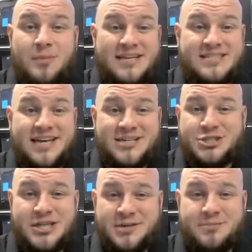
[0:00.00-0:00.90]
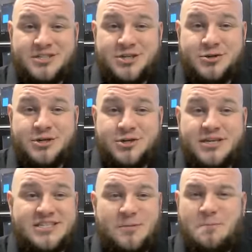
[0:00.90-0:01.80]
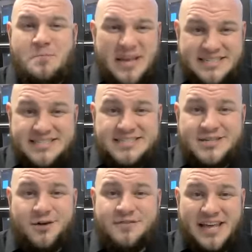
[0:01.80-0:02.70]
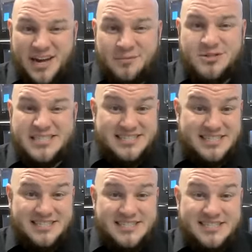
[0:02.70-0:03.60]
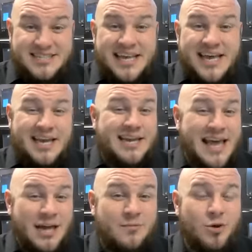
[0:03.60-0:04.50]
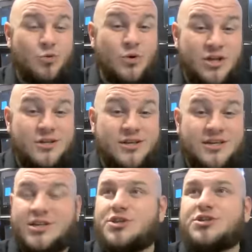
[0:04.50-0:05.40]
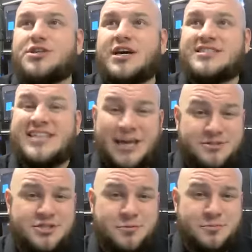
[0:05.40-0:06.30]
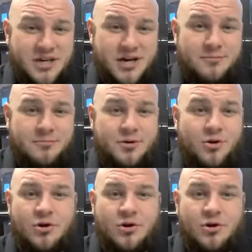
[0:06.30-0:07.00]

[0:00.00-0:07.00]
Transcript: Passing on genetic material is a basis of an animal's existence, and an animal will attempt to become